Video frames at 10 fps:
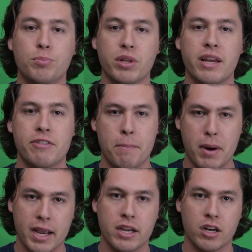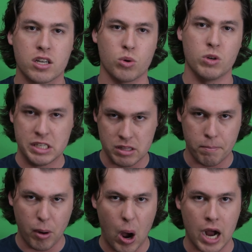you believe that my character was the
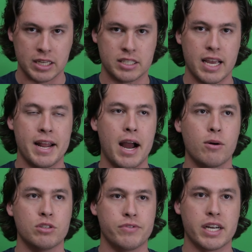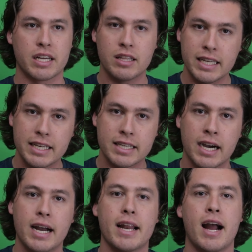boss, and I was very clean
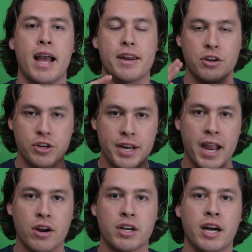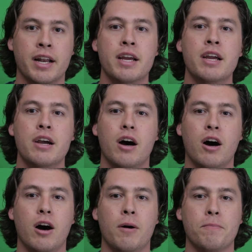cut. I had a good haircut.
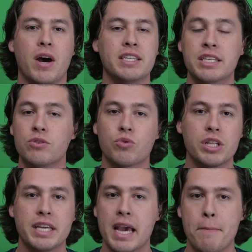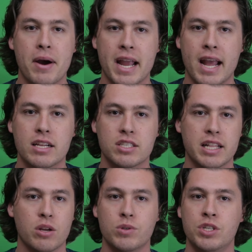I didn't really get my hands,
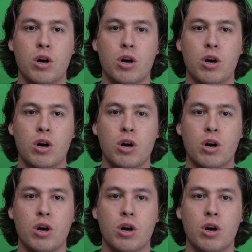like there was